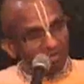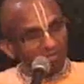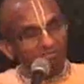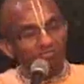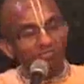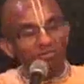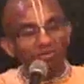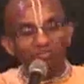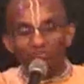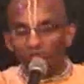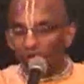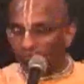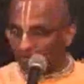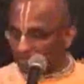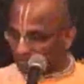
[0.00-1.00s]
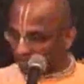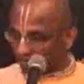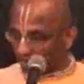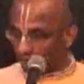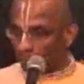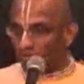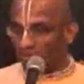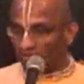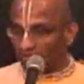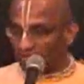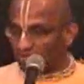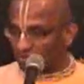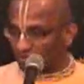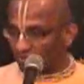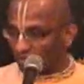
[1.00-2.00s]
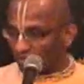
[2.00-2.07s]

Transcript: different from its surroundings